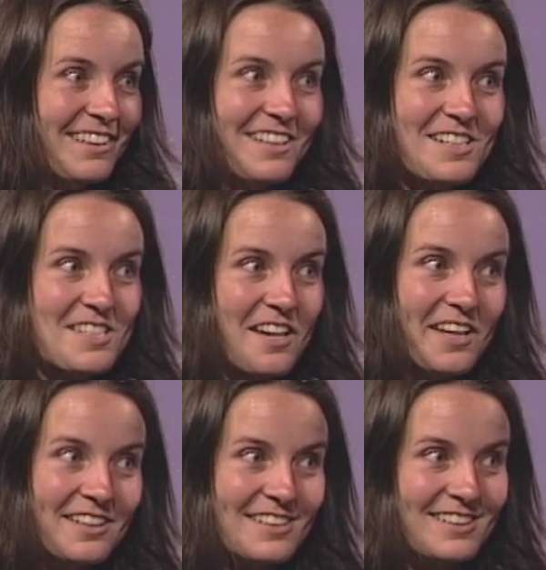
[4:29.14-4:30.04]

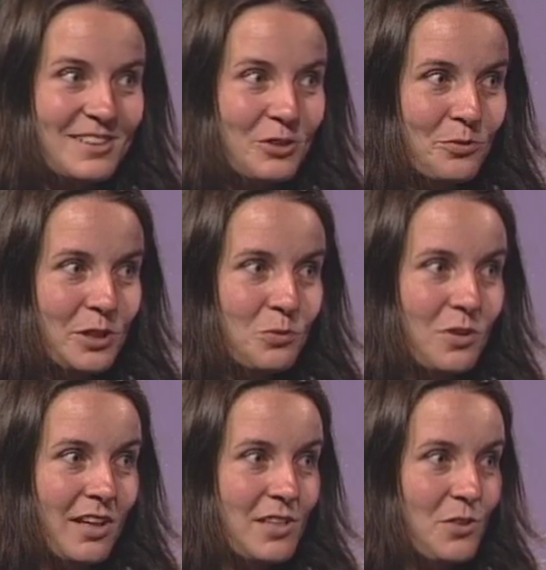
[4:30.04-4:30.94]
excited, and you really would
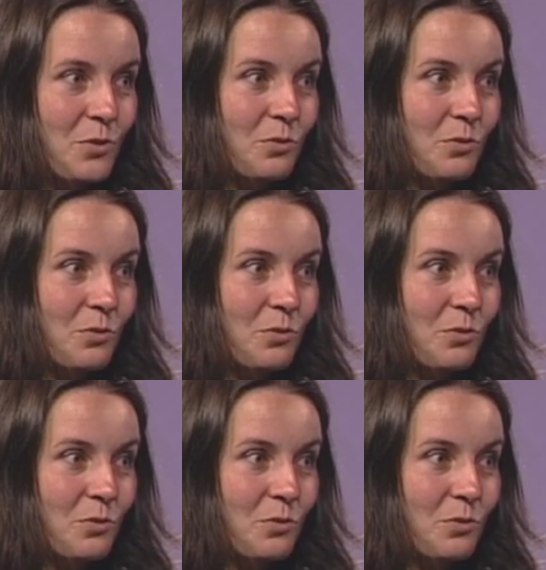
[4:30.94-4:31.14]
like to go.